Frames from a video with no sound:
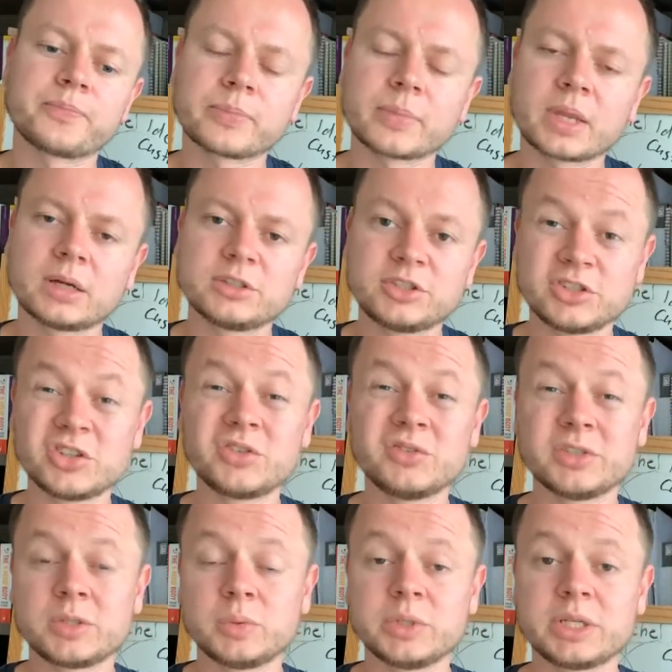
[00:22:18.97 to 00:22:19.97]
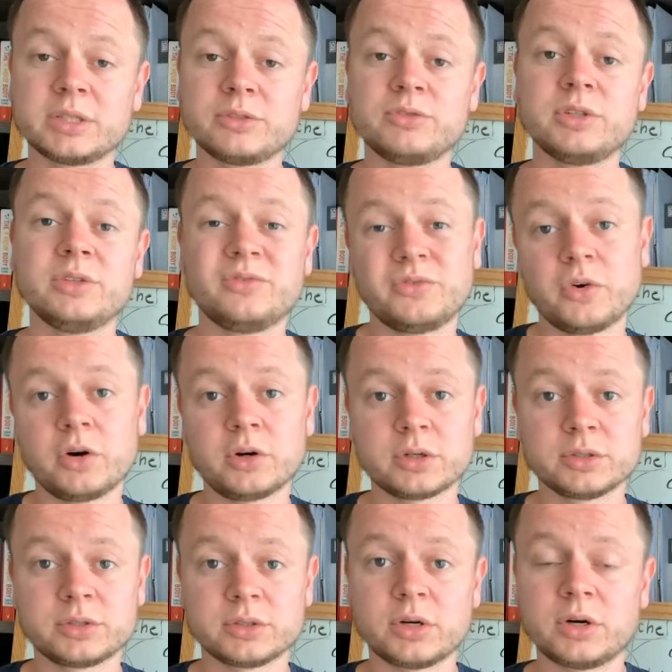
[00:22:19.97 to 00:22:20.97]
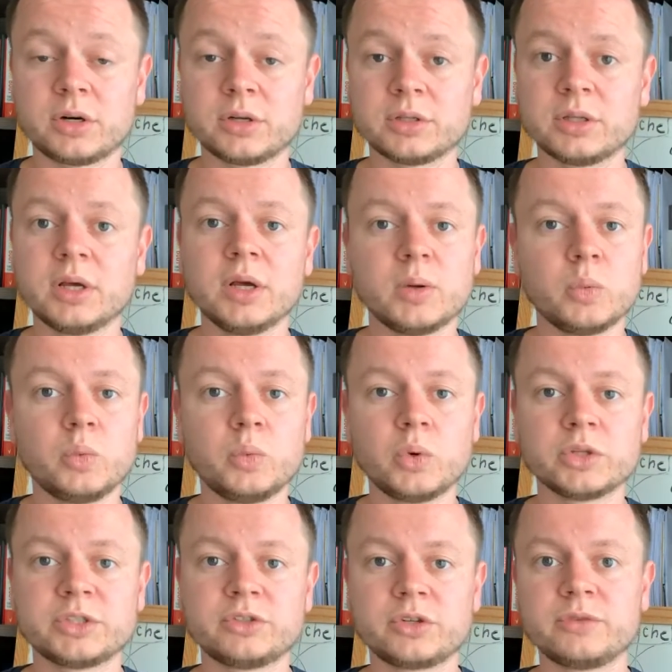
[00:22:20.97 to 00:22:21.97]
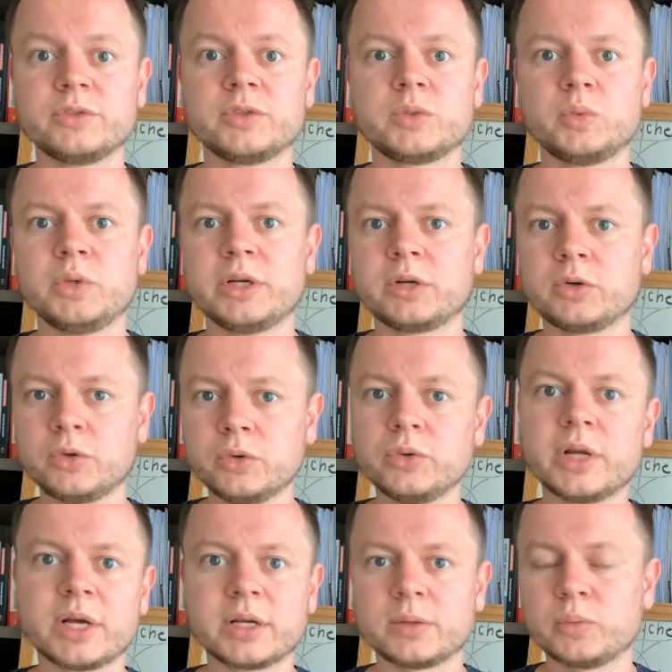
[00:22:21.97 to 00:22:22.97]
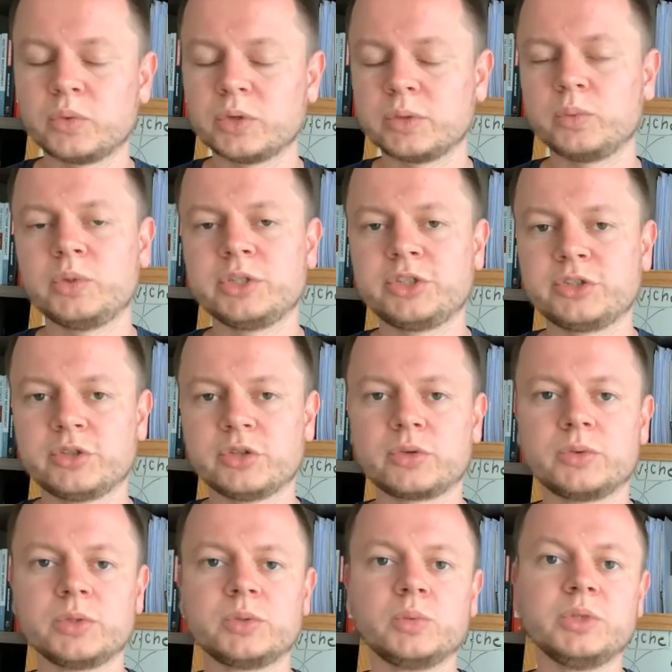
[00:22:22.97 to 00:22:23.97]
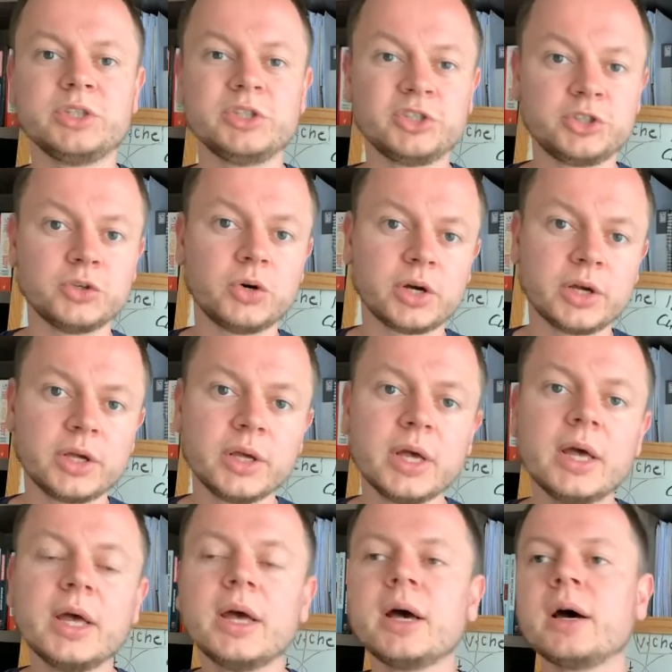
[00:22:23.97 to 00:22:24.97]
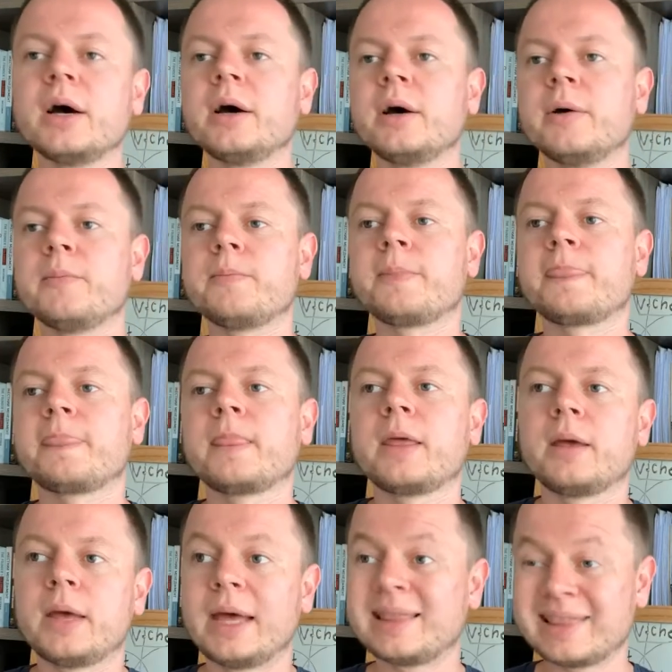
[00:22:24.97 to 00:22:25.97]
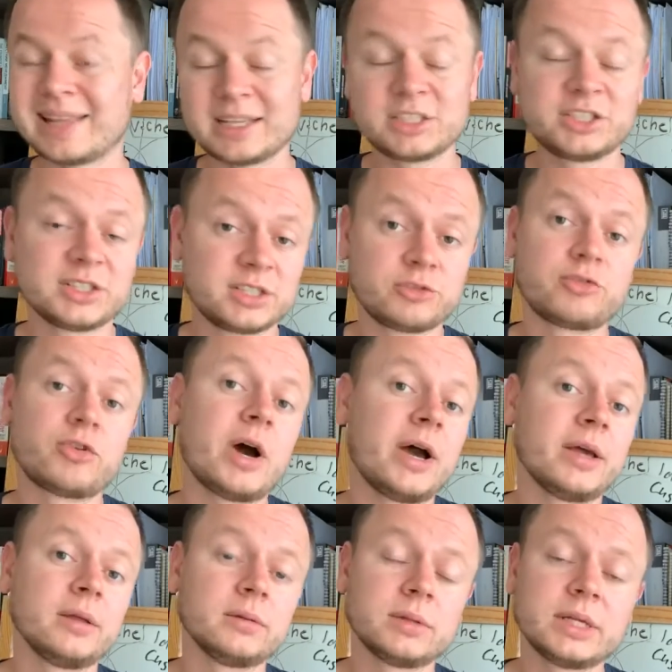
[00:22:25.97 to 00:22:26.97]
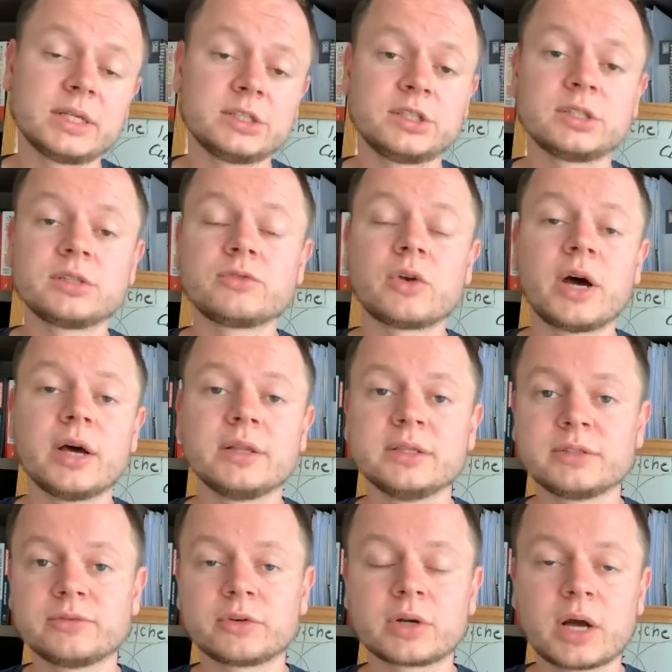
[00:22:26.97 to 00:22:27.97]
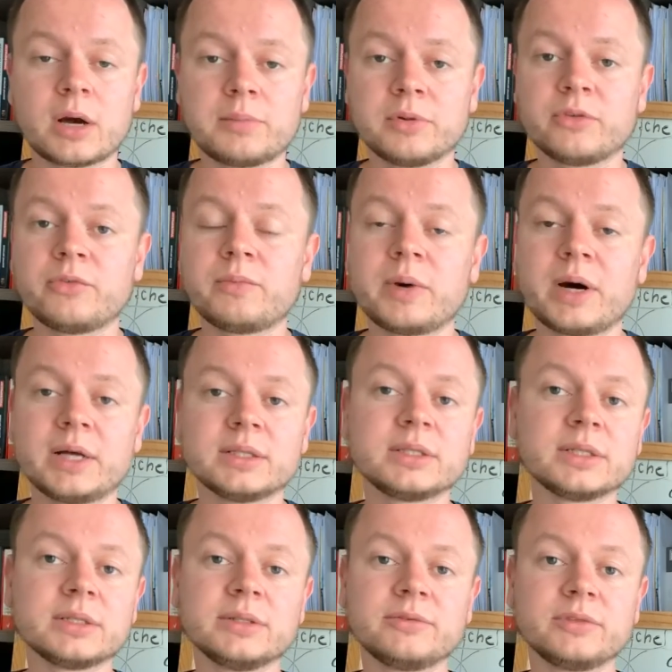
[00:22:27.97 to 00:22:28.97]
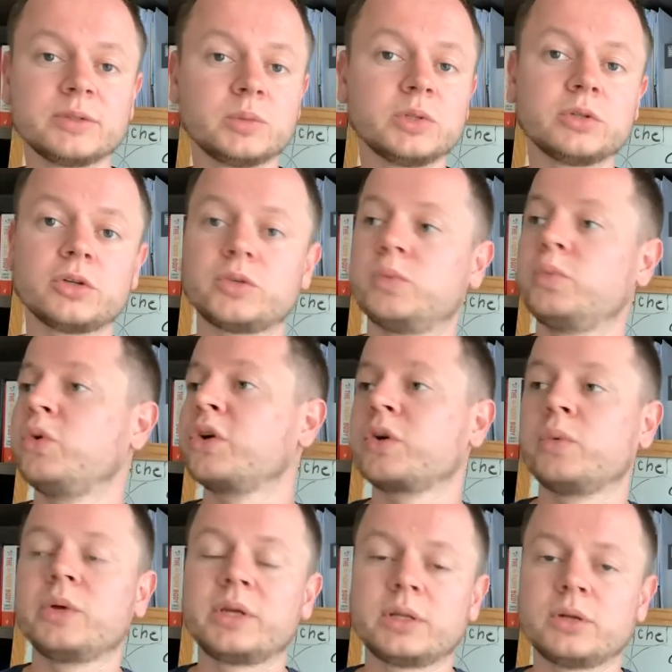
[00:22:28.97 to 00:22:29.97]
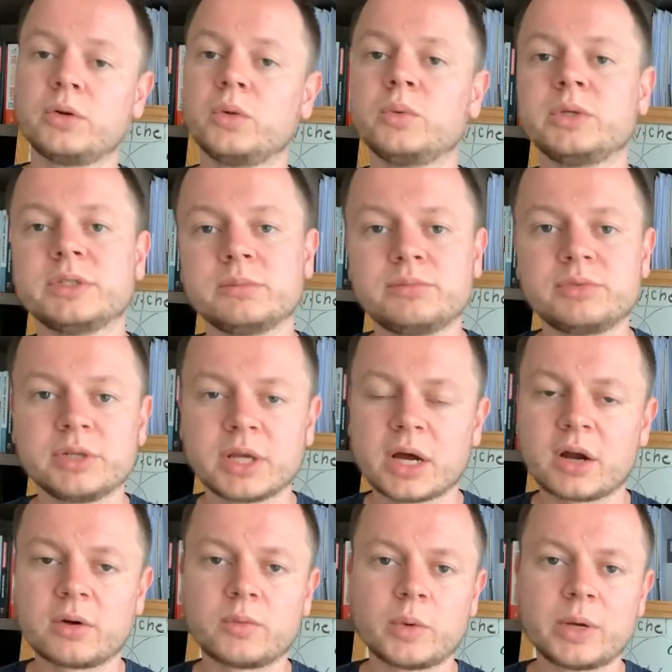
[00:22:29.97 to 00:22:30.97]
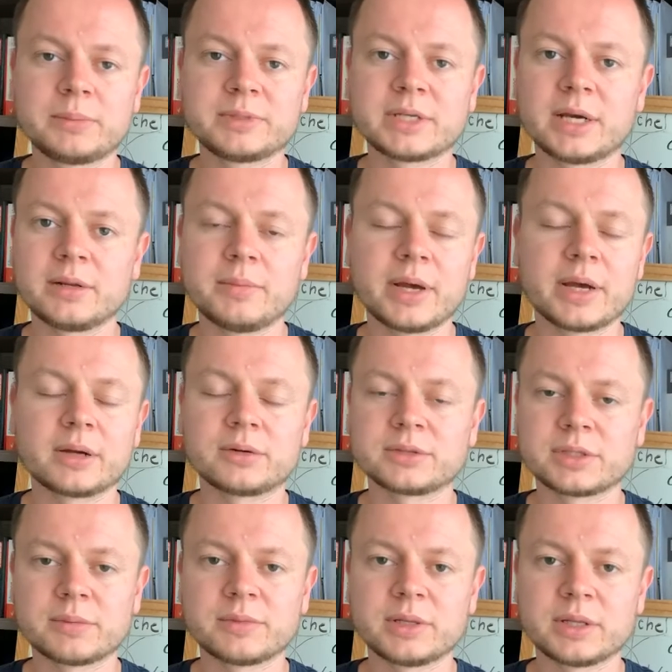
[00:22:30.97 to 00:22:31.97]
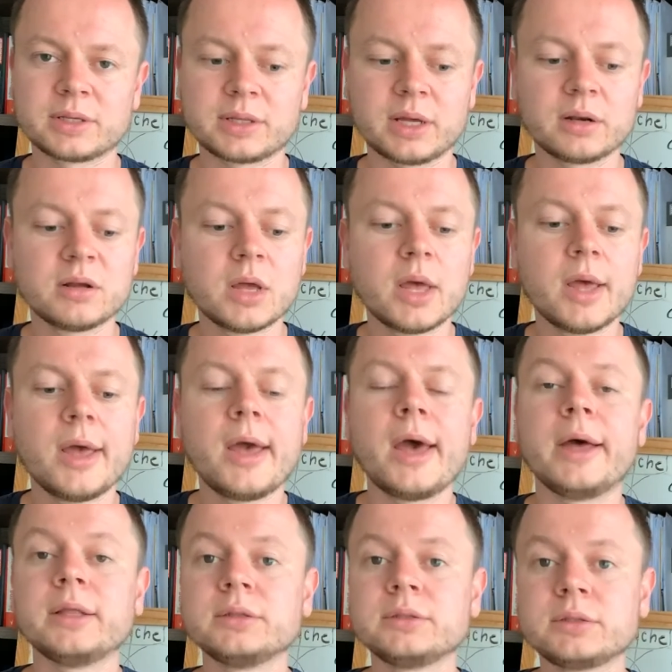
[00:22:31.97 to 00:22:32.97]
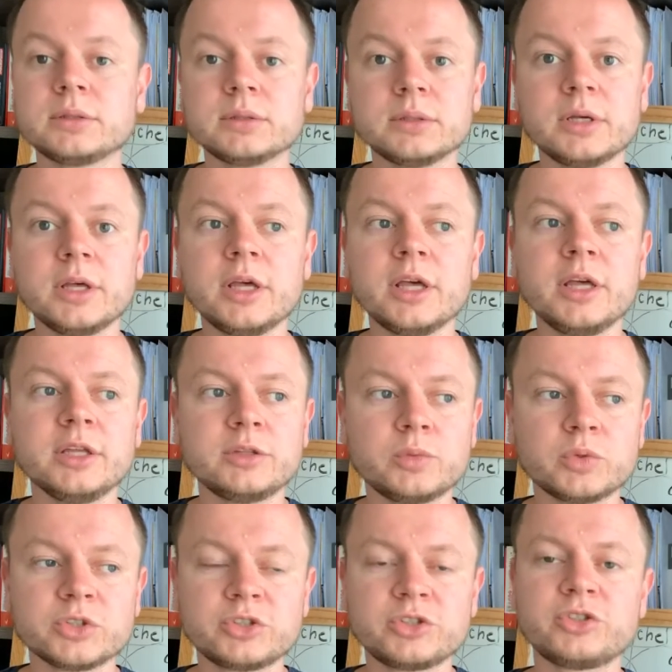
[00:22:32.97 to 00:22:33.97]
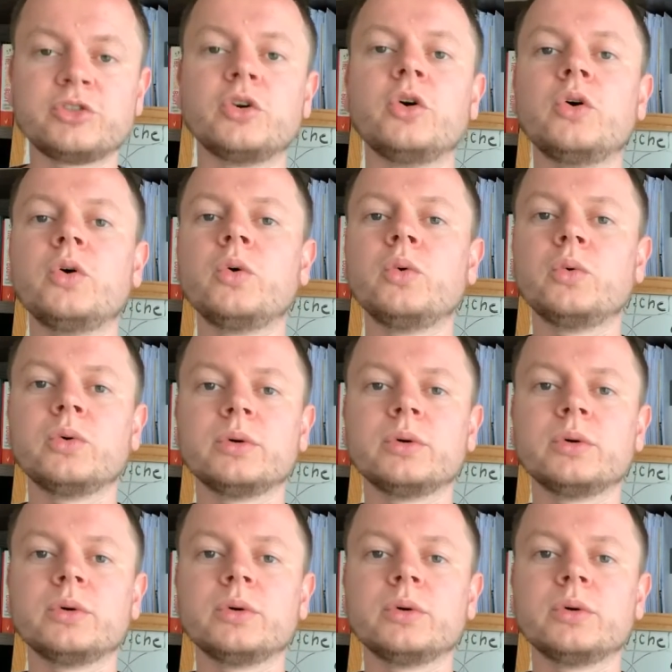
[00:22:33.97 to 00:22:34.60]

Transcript: service we can really focus on, what service we are good at, and which service we enjoy, and let's just try this for a couple of months, and if it will not work, we can always bring our website back or something like that. And it was so